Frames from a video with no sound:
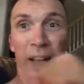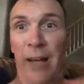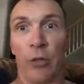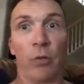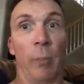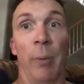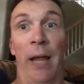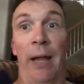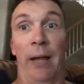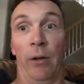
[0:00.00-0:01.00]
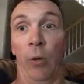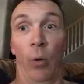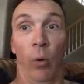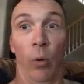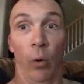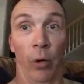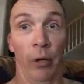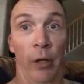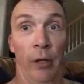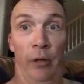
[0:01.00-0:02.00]
extra band, or
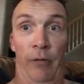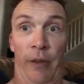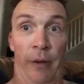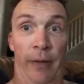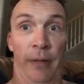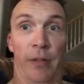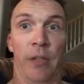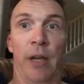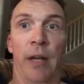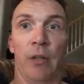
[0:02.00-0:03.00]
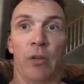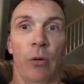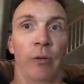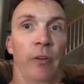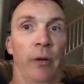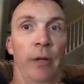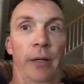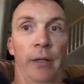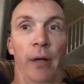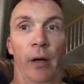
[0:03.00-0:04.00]
you're varying the stance, or you're
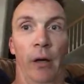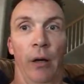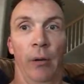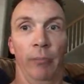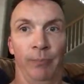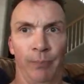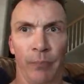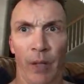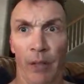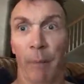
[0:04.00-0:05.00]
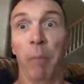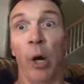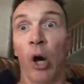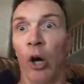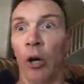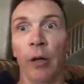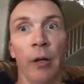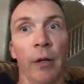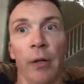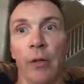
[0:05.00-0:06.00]
varying the bar.
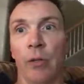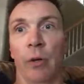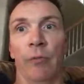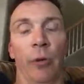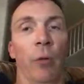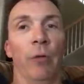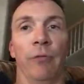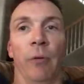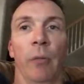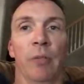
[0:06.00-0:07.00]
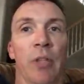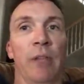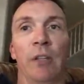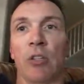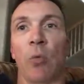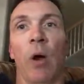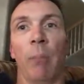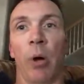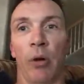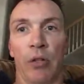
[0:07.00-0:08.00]
So if you're going from safety
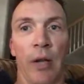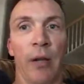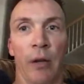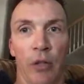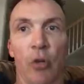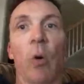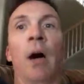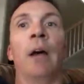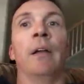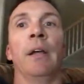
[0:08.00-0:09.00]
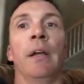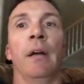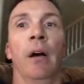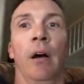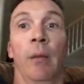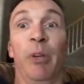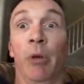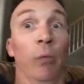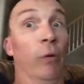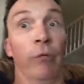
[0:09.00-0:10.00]
squat bar, say on a squat, you
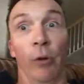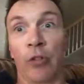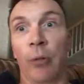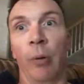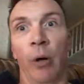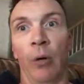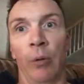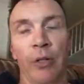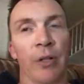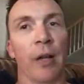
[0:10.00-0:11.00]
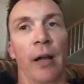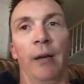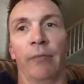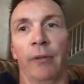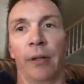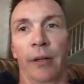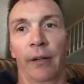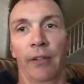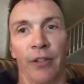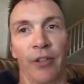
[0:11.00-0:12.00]
can reverse the bar, which is kind of
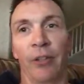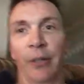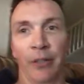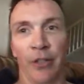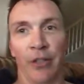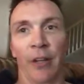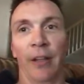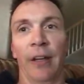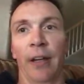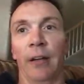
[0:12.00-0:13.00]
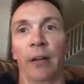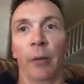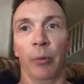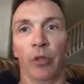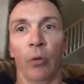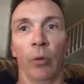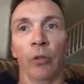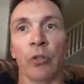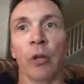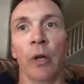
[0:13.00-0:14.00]
freaking just delicious on the neck and upper
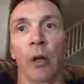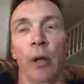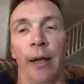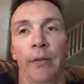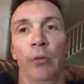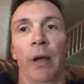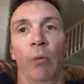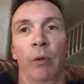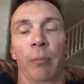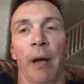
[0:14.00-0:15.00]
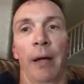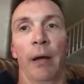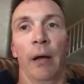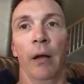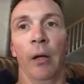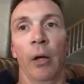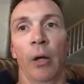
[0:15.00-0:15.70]
shoulders. I do that with my